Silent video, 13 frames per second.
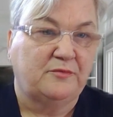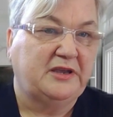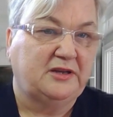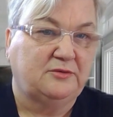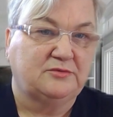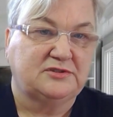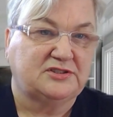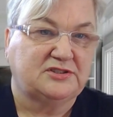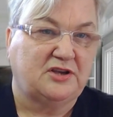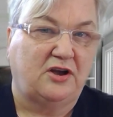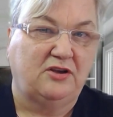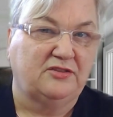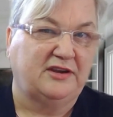and it was just
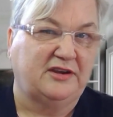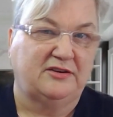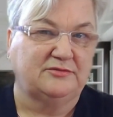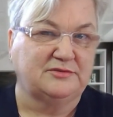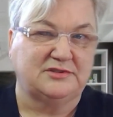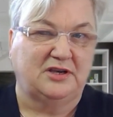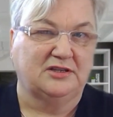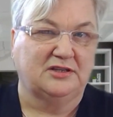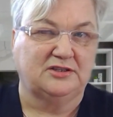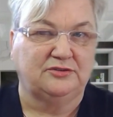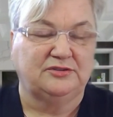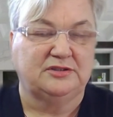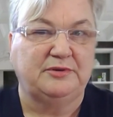all there and it was all included
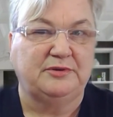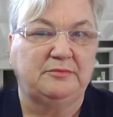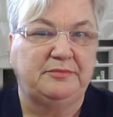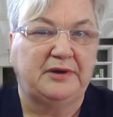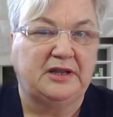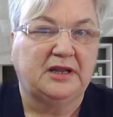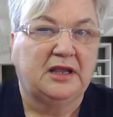in the bill. But